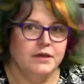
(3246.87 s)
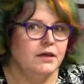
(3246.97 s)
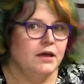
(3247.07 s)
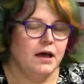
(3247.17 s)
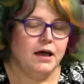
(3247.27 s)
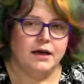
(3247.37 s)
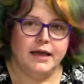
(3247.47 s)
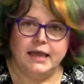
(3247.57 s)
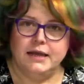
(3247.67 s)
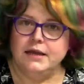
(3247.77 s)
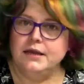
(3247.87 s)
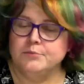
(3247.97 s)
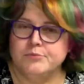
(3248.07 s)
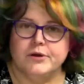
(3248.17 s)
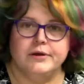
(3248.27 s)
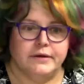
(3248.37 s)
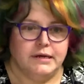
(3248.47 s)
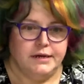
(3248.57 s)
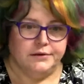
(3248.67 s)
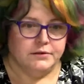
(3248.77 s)
uh, 80 embroidery
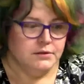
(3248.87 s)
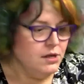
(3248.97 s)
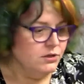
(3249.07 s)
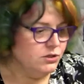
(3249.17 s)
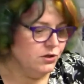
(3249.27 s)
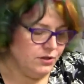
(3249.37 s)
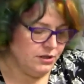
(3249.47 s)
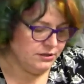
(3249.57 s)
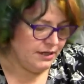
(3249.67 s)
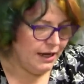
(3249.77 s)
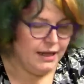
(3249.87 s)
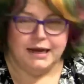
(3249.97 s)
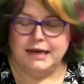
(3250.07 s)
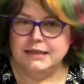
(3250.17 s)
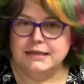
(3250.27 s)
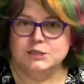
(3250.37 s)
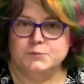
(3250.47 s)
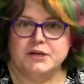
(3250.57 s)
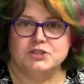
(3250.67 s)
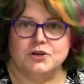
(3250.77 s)
needle. So there's not anything
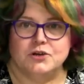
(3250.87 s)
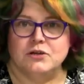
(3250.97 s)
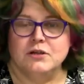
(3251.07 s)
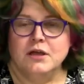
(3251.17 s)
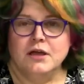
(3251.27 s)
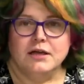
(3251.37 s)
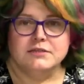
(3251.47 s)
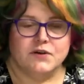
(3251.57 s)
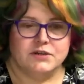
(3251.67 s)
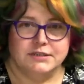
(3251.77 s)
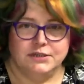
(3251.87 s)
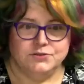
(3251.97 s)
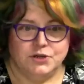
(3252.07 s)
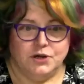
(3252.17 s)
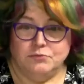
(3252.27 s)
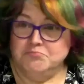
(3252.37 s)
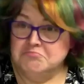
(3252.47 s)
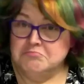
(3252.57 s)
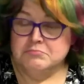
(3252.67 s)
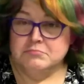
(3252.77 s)
special as far as needles go.
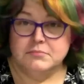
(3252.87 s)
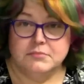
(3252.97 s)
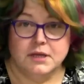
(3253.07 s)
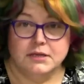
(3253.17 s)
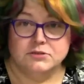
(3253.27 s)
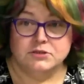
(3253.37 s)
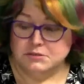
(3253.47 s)
It's just